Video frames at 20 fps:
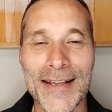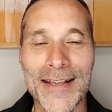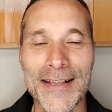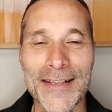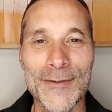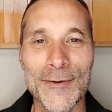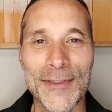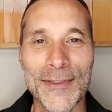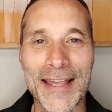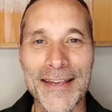
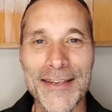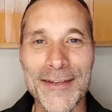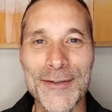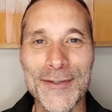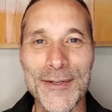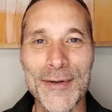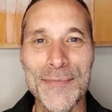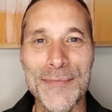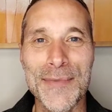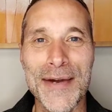So thank you
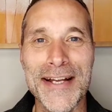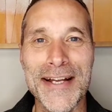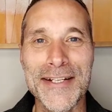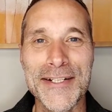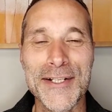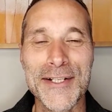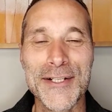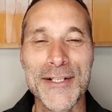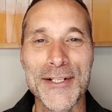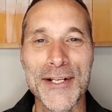so
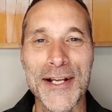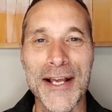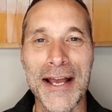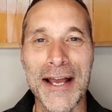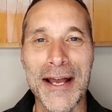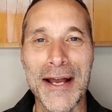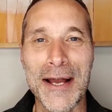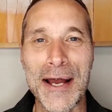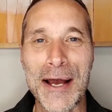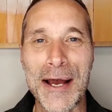much.
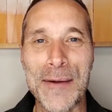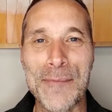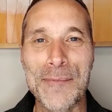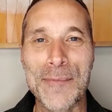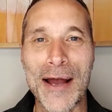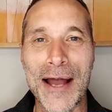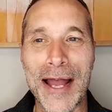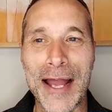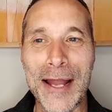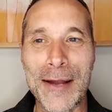
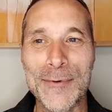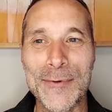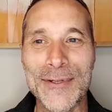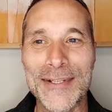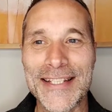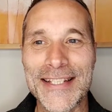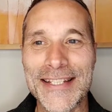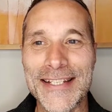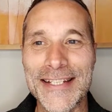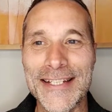I will
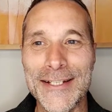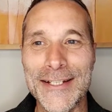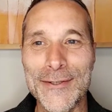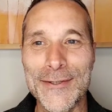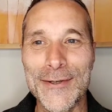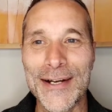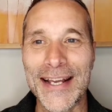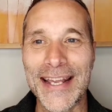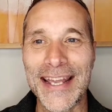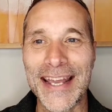see
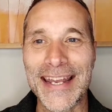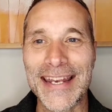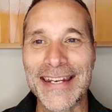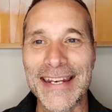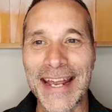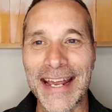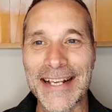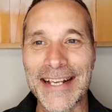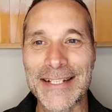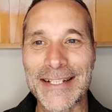you again
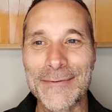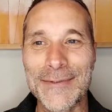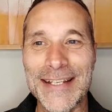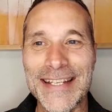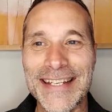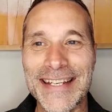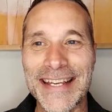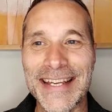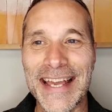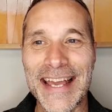next
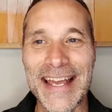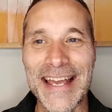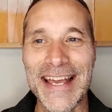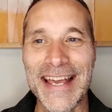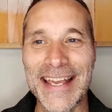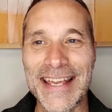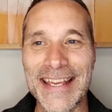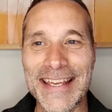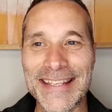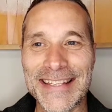week.
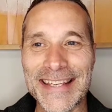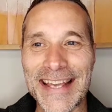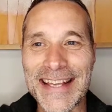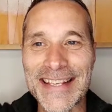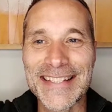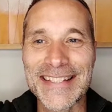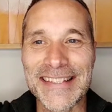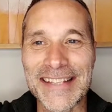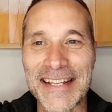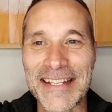
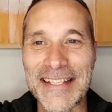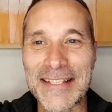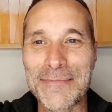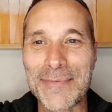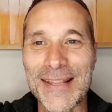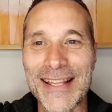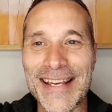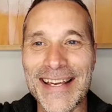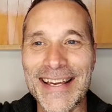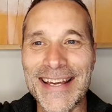Yes, let's
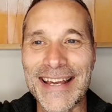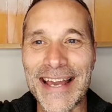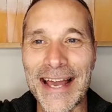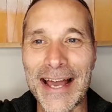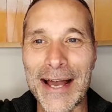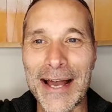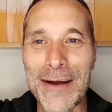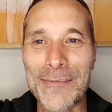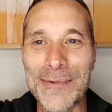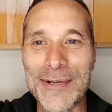play.
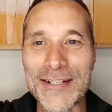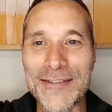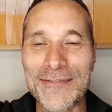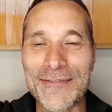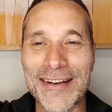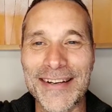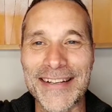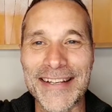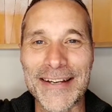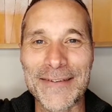How much
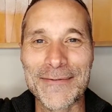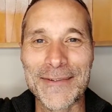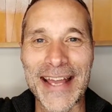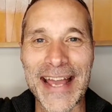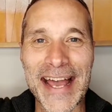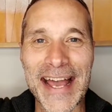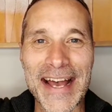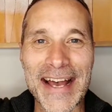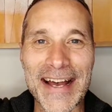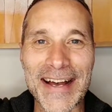fun can we
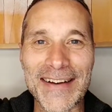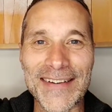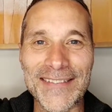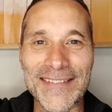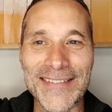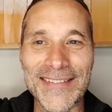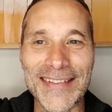have?